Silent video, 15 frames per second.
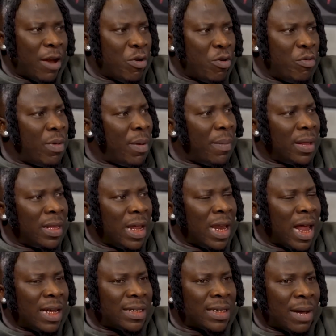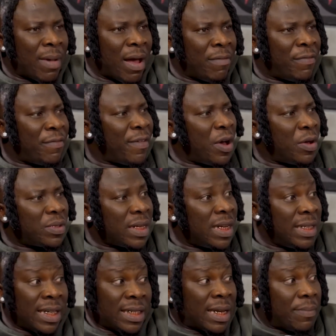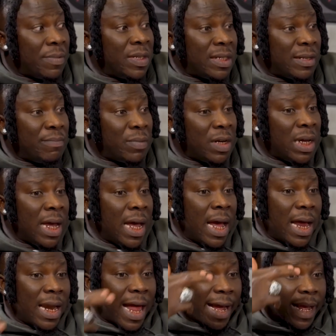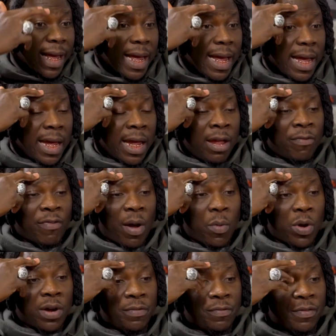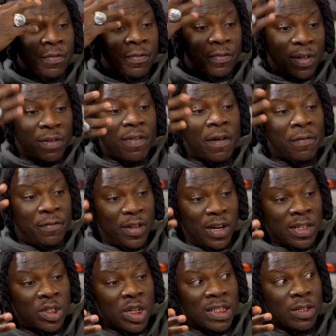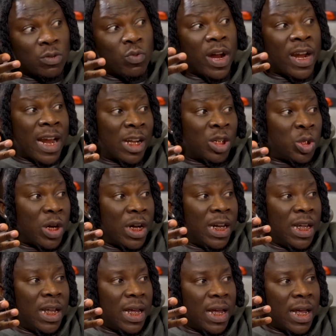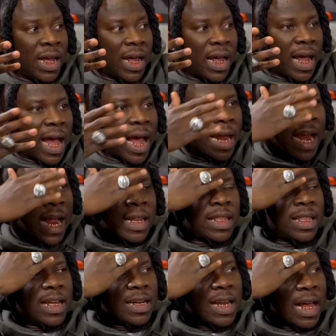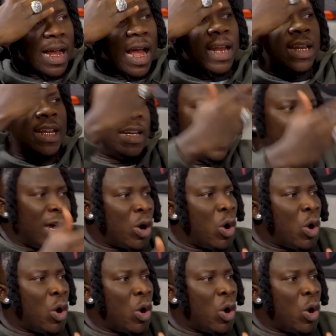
I don't remember the last time I felt it just happens simply. Like if I wanna if I feel a certain way naturally and I think like I need a